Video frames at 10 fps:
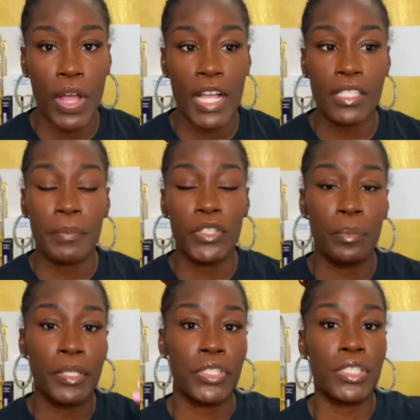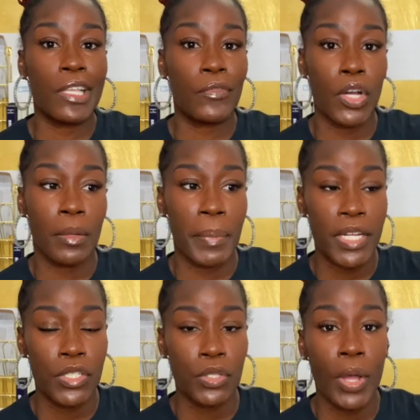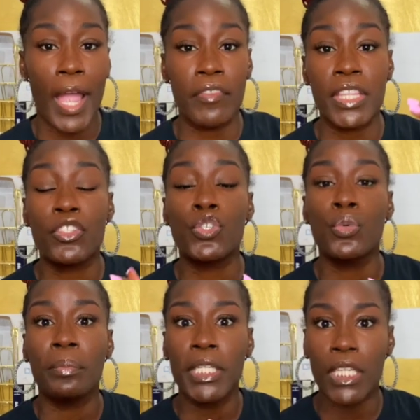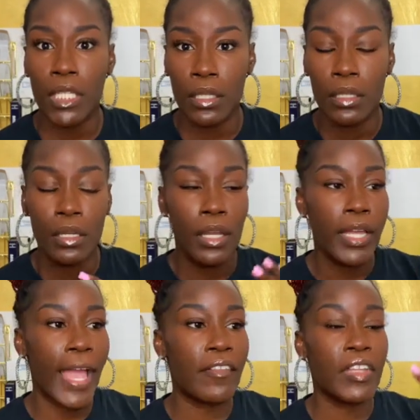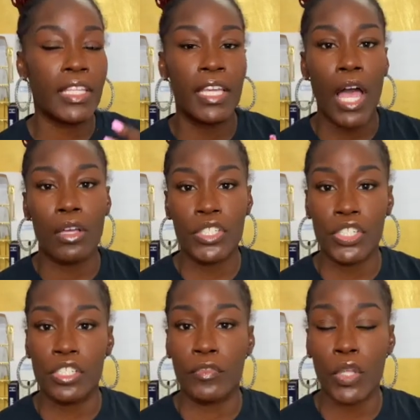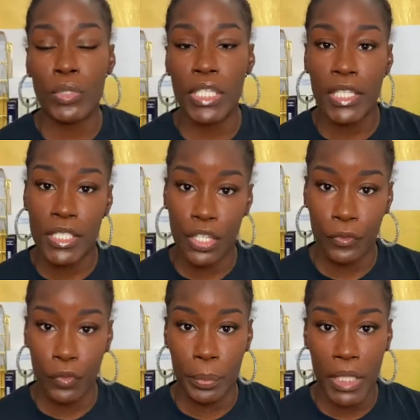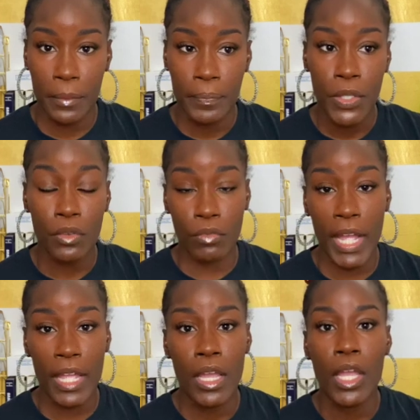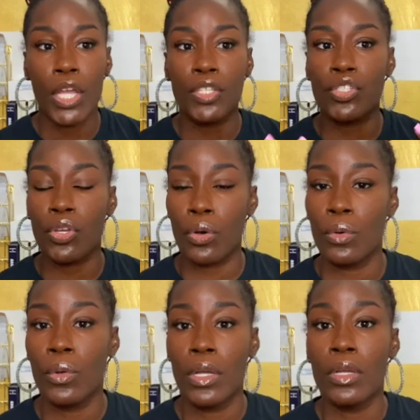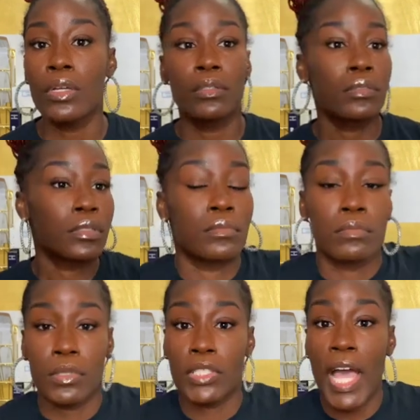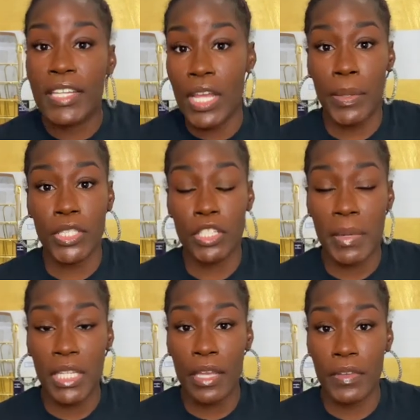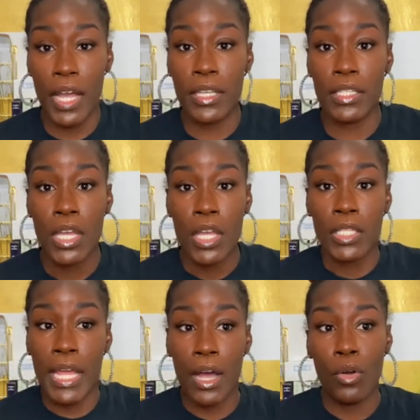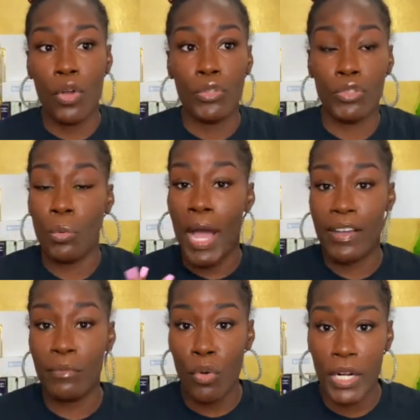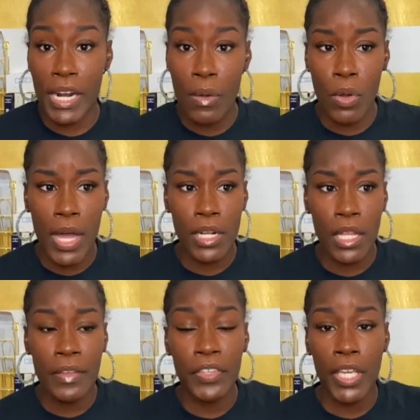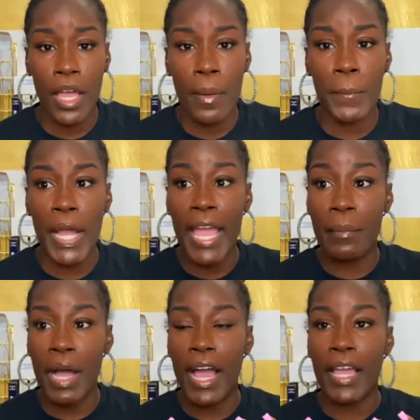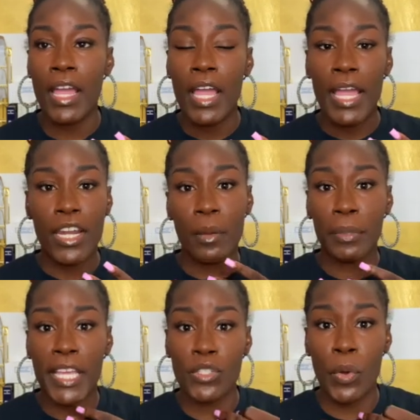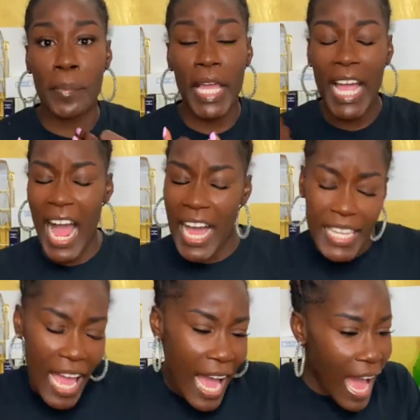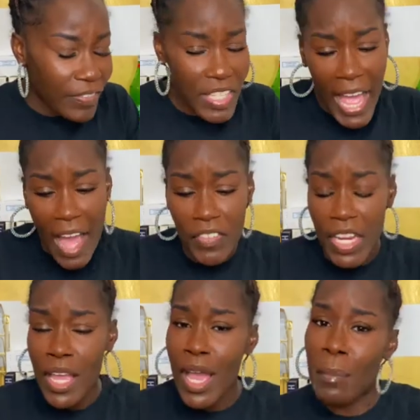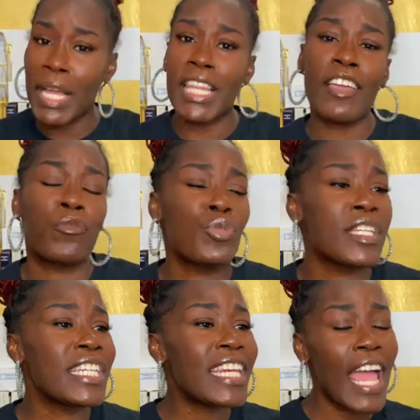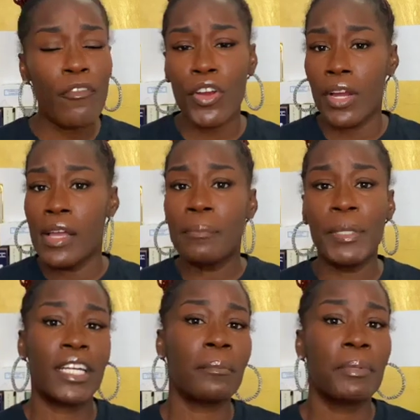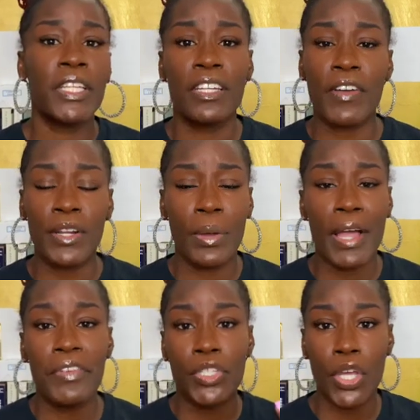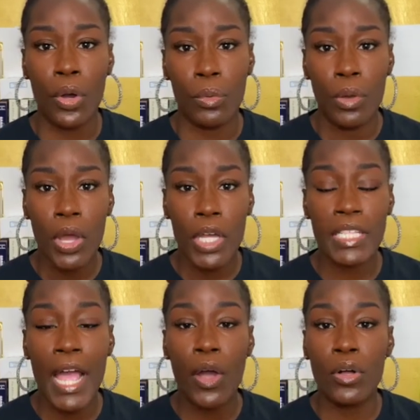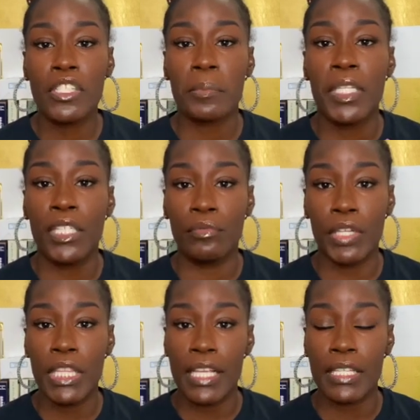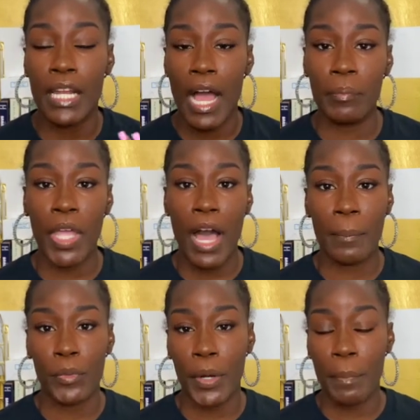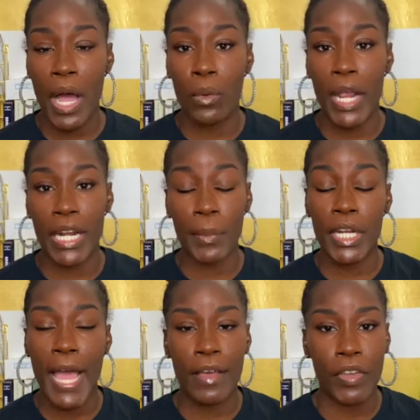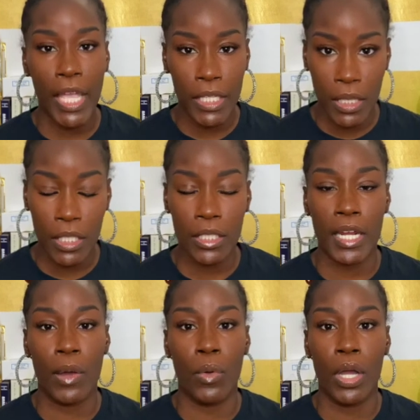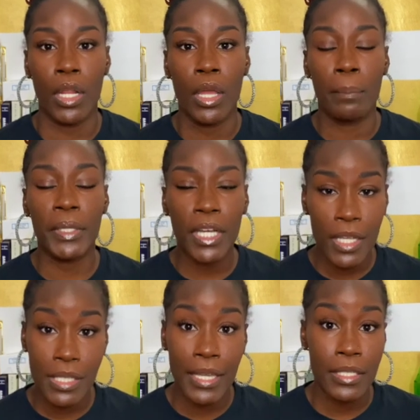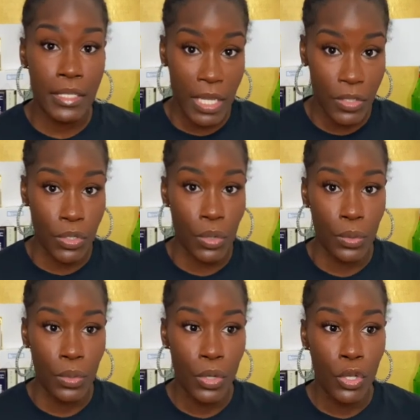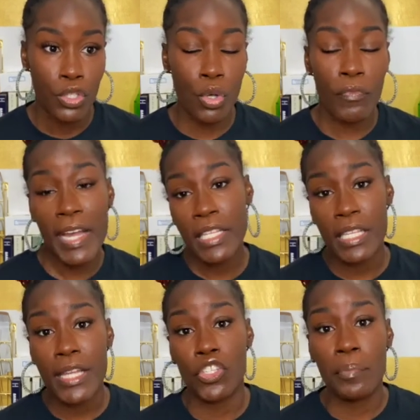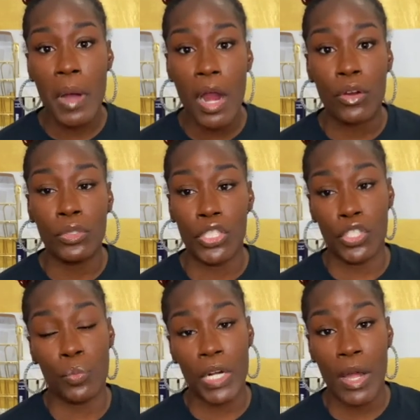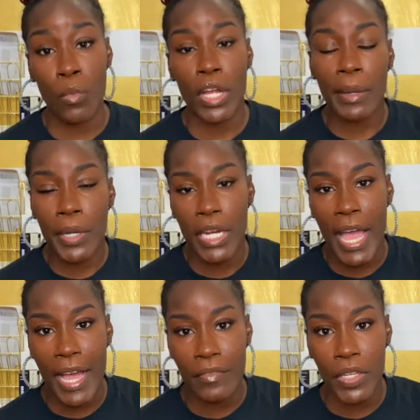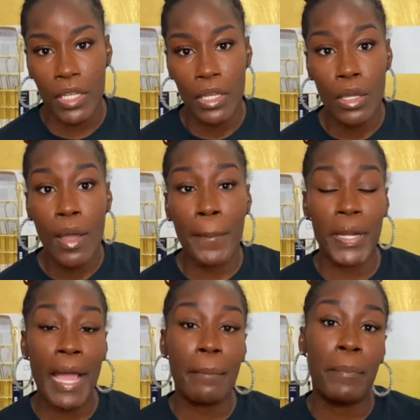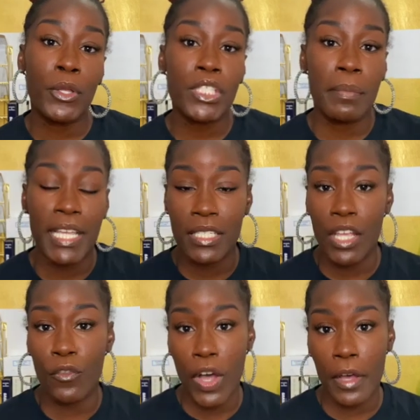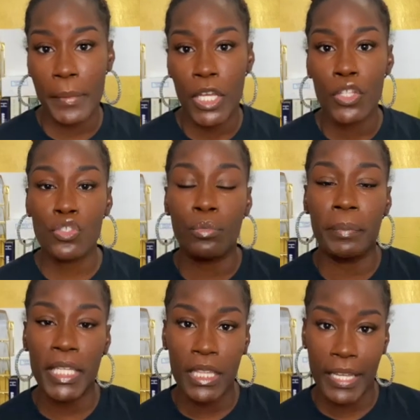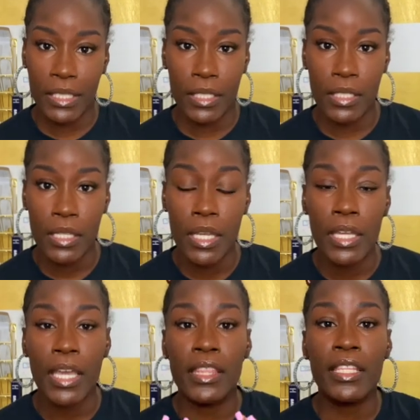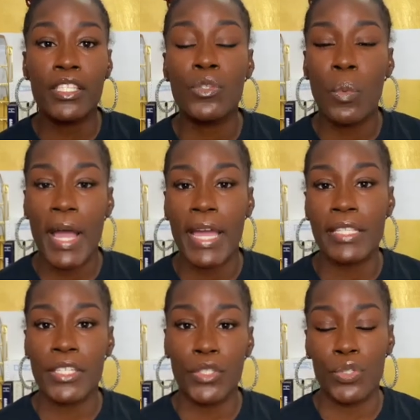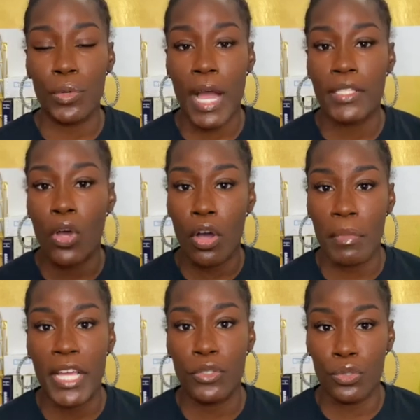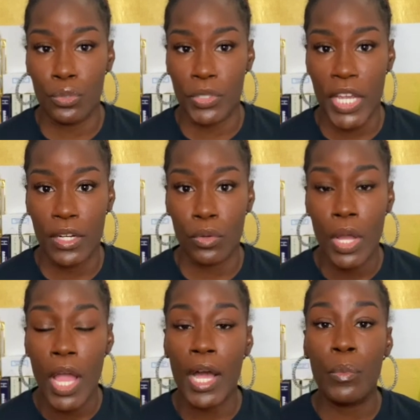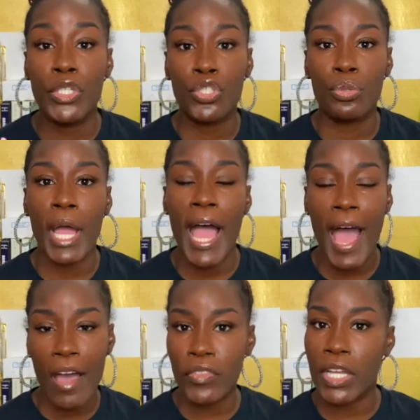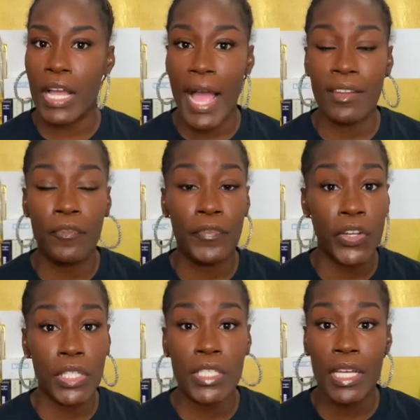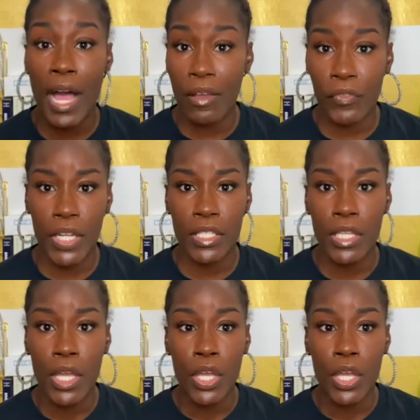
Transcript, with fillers: concept and you put yourself on a pedestal, every to me, everything else just flows easier for me, right? And so that's how I changed my life, guys. Now, do I have more than I want out of life? Yeah, but am I in a place where I'm like, I have to have it? My life will never be complete if I don't have it? No, because I ultimately realize that I'm the operant power and I'm going to have anything that I want because I say so. So if I decide tomorrow this is what I want, I'm going to have it. But I built myself up to be like this. And this is why I teach you guys on my YouTube channel. I want you to have the kind of fearless confidence